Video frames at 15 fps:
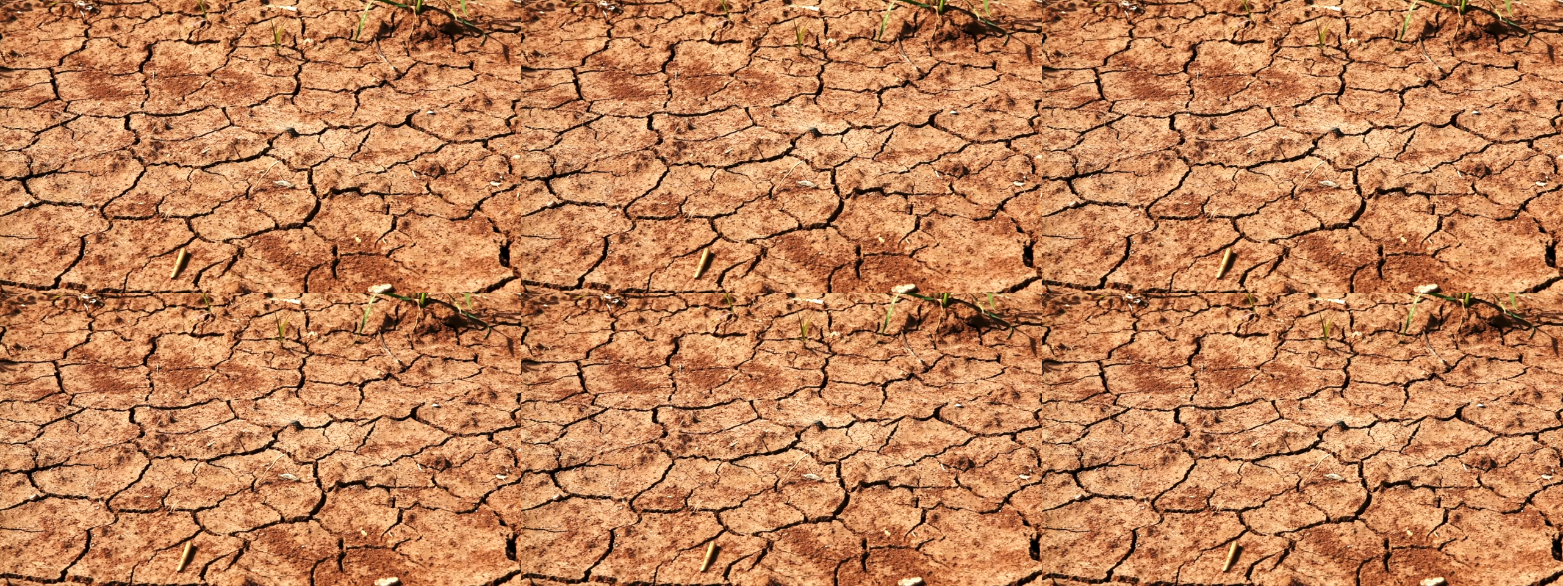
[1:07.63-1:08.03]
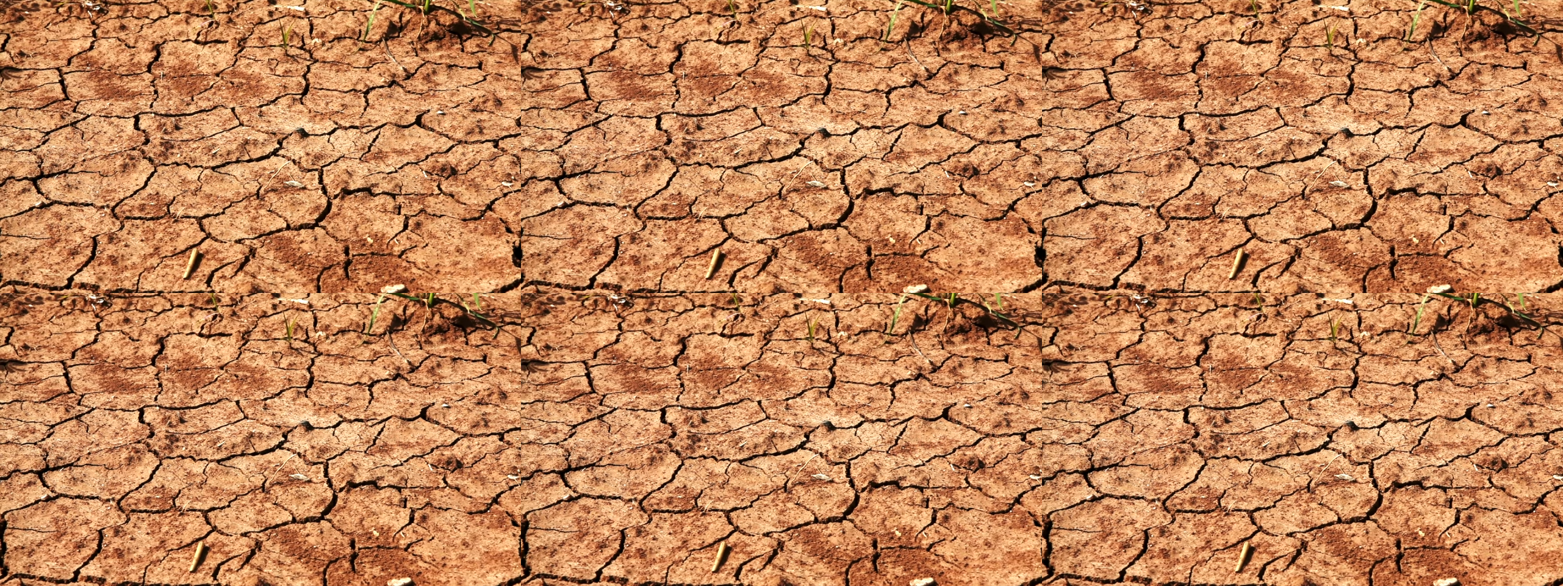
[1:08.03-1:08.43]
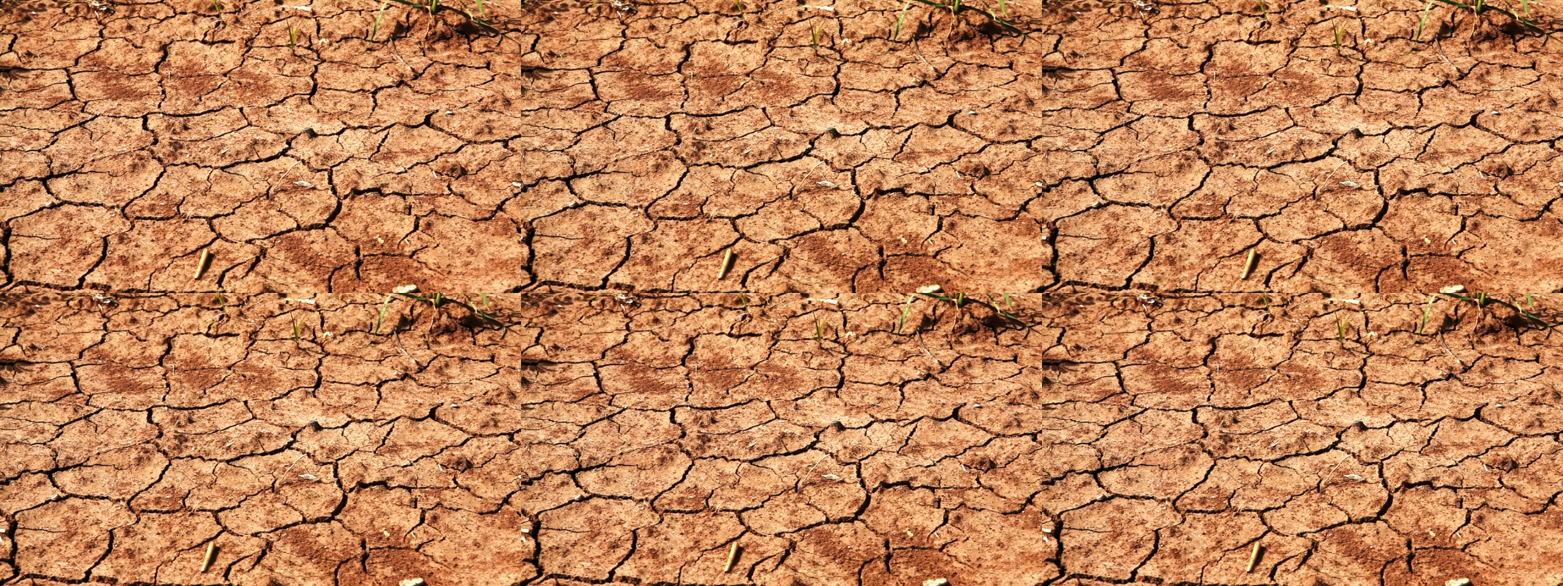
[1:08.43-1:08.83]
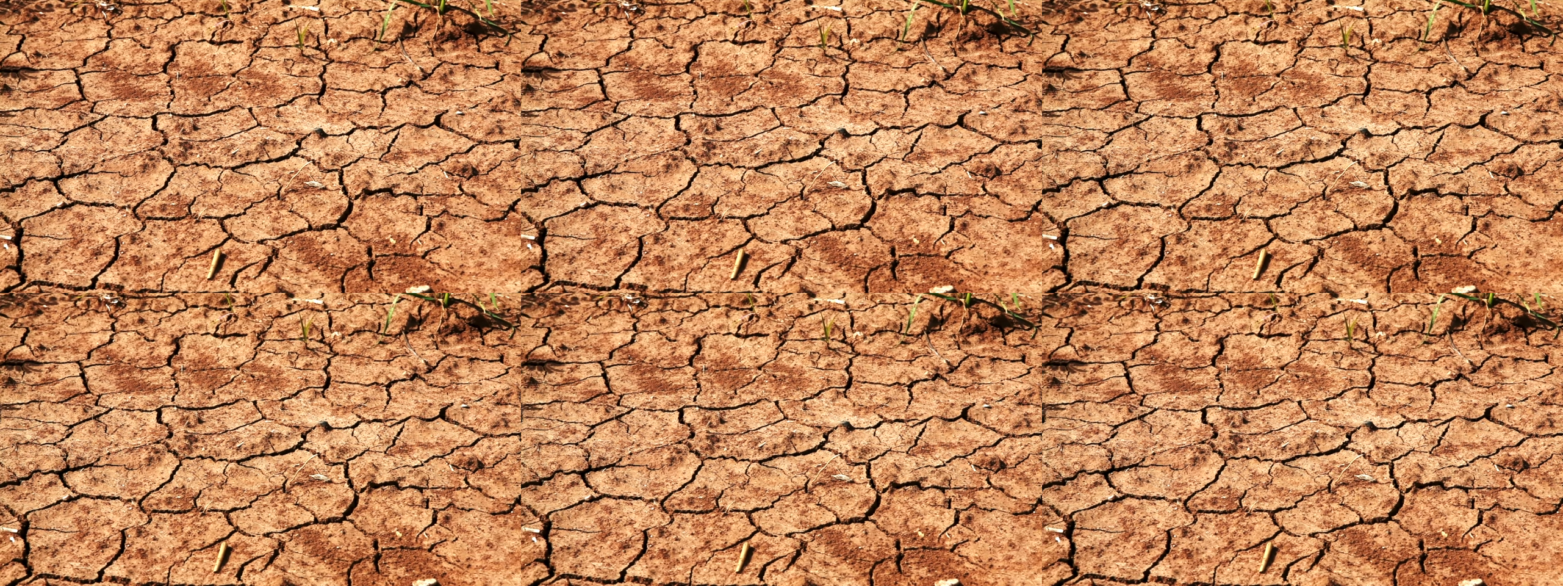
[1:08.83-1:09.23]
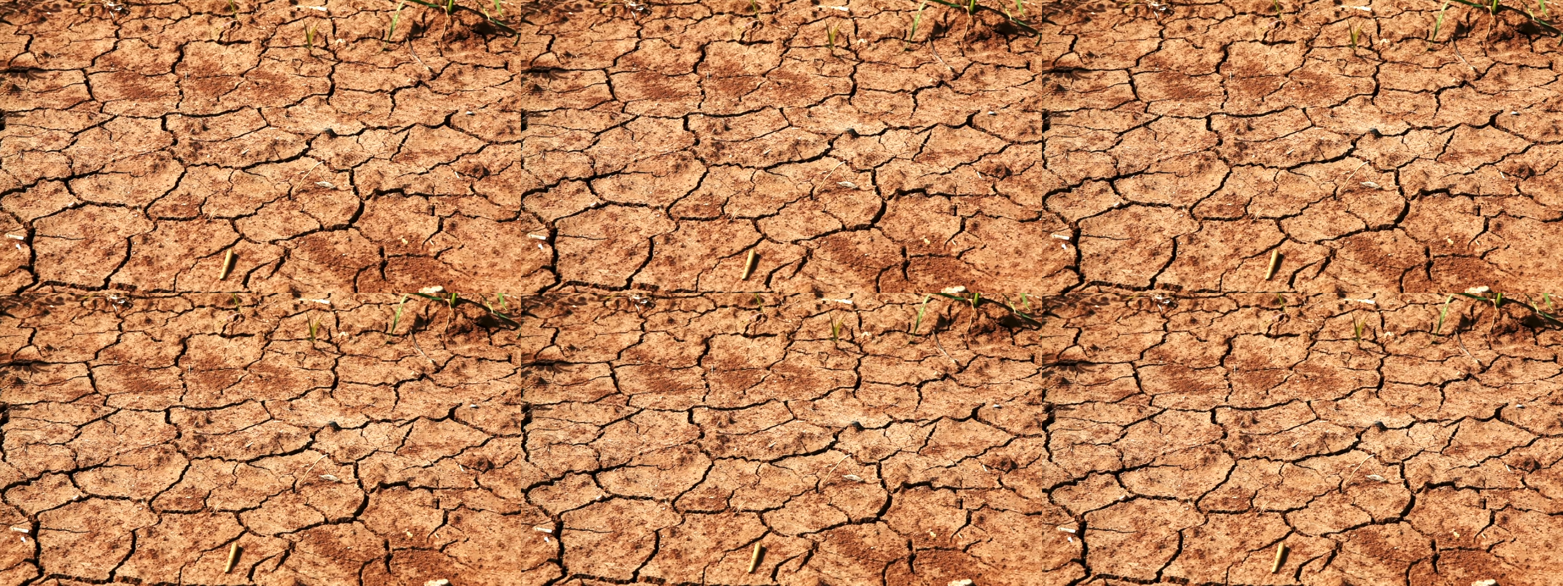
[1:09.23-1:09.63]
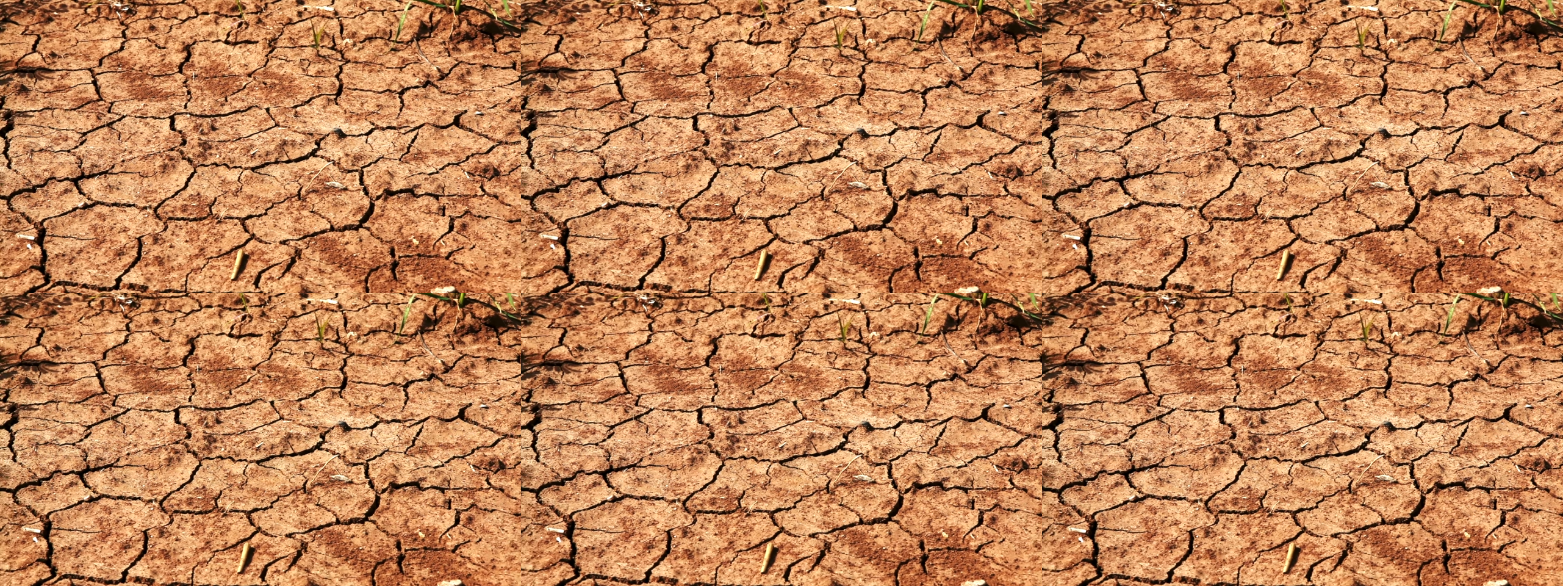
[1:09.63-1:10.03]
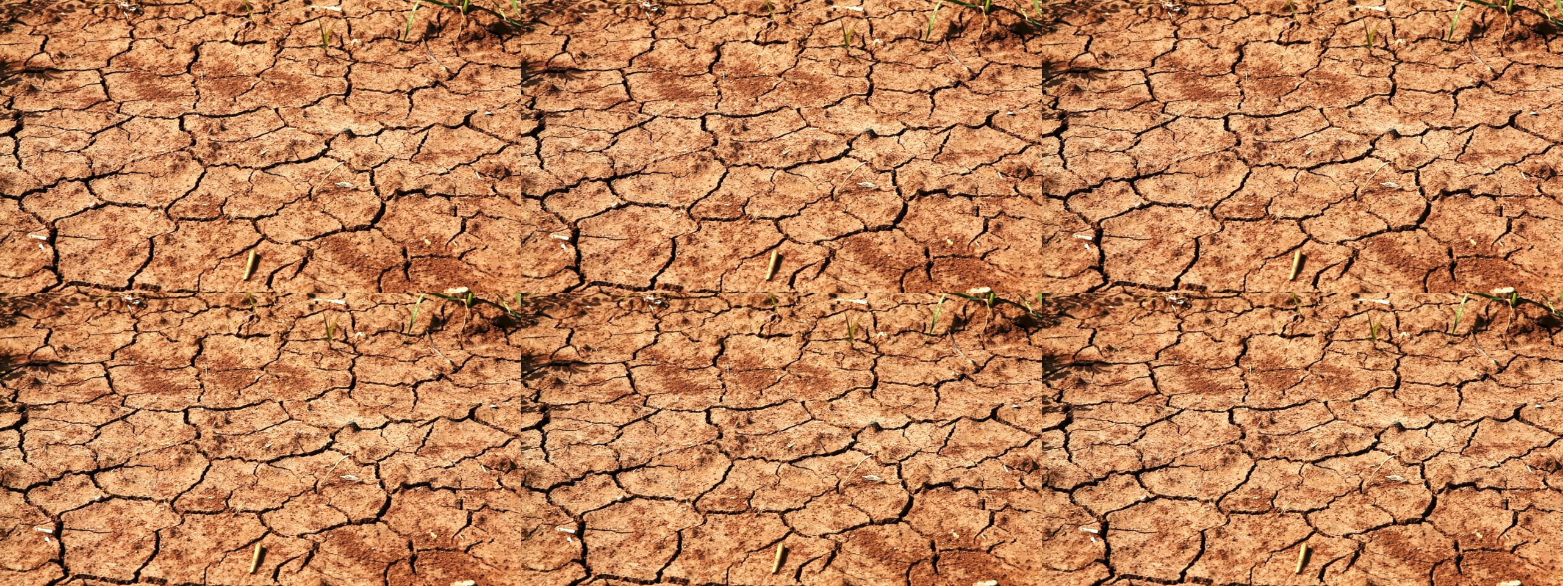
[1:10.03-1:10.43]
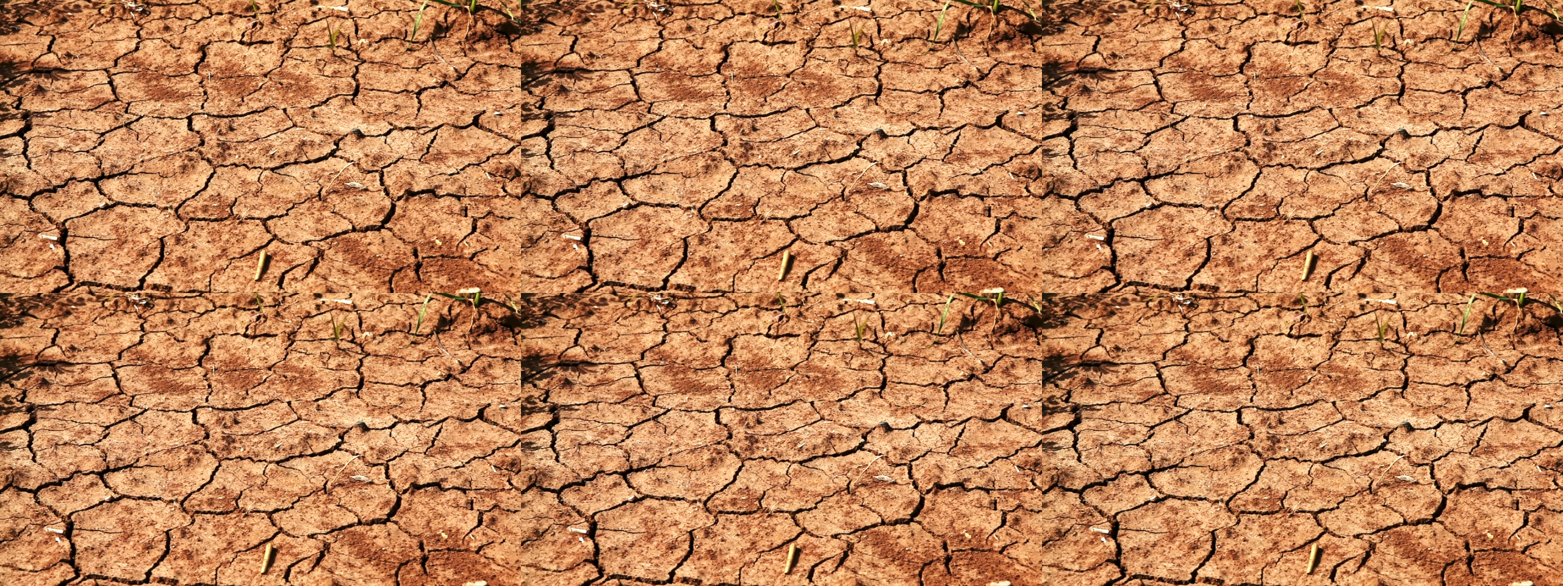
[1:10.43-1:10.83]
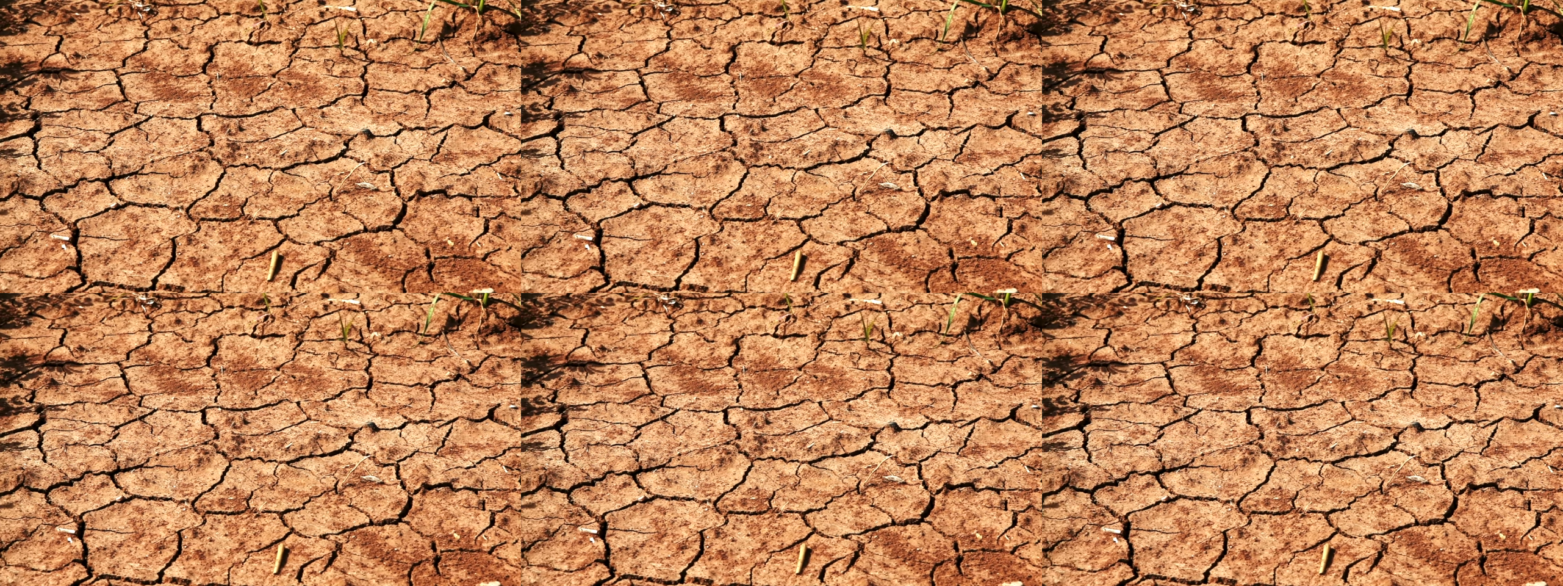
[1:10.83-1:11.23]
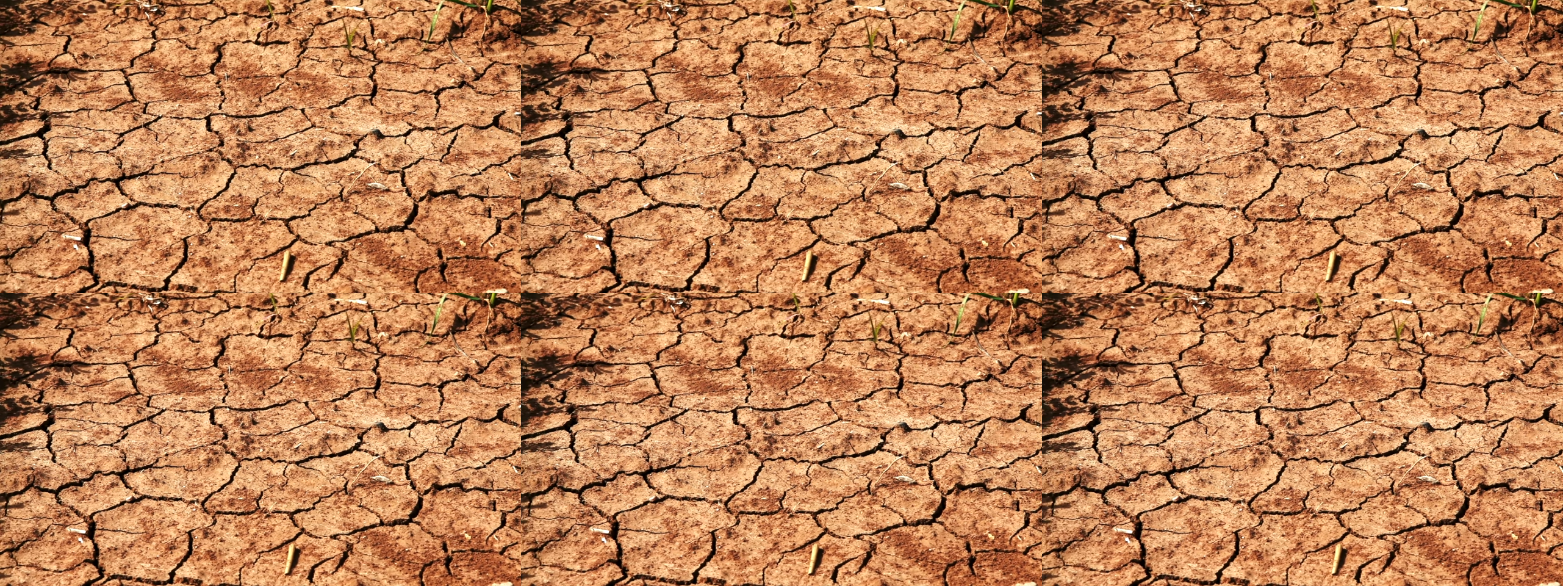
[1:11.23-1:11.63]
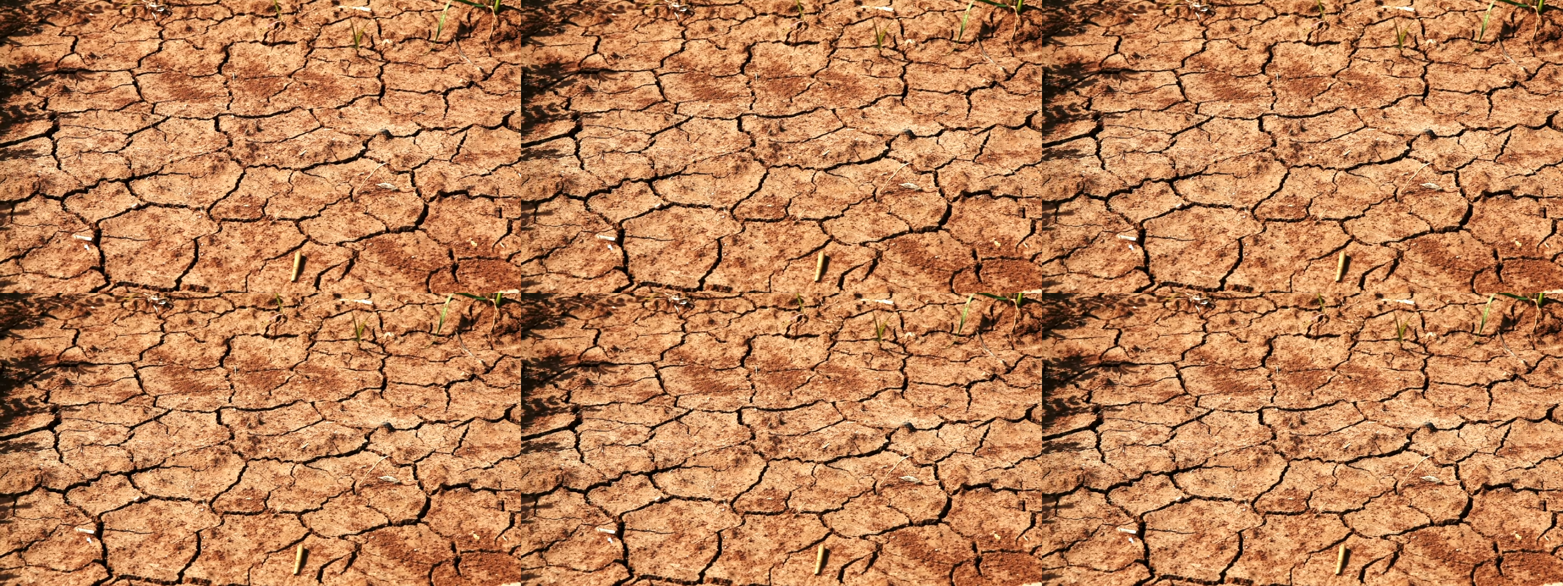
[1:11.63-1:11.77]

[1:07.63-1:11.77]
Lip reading: [unreadable: no face in view]